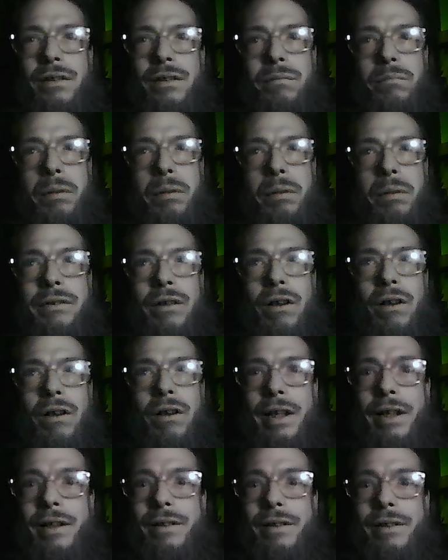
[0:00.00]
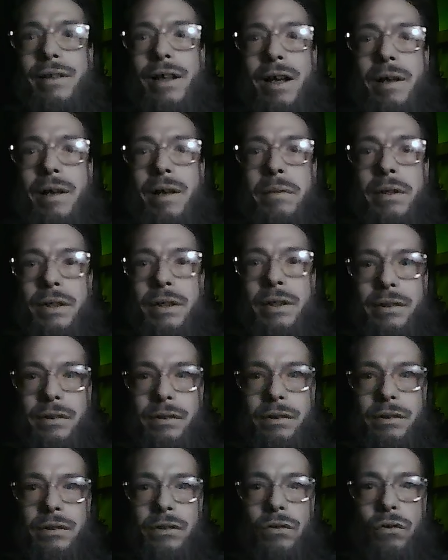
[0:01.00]
Better luck next time.
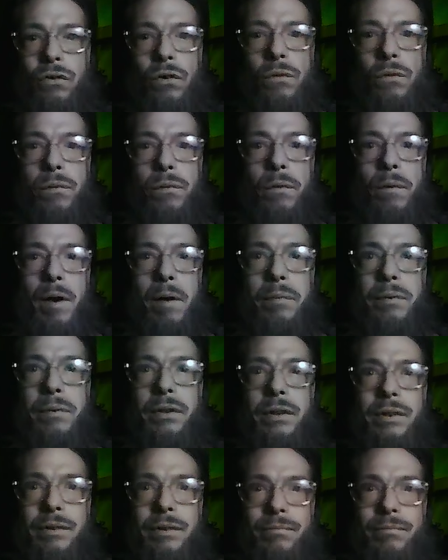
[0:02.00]
Or forever.